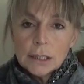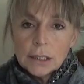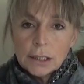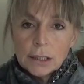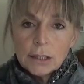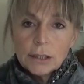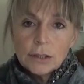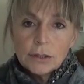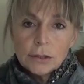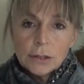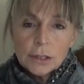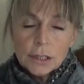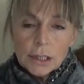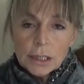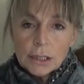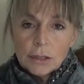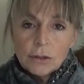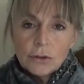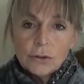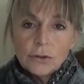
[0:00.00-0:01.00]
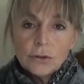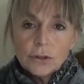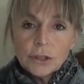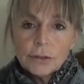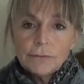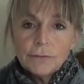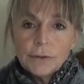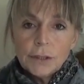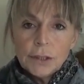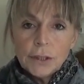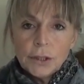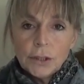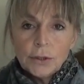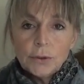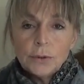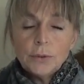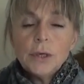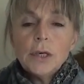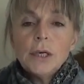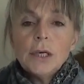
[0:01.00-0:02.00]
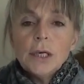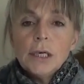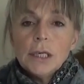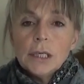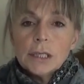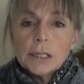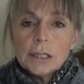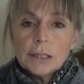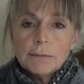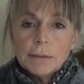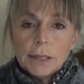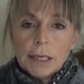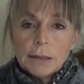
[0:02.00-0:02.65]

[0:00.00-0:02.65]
to use in order for you to be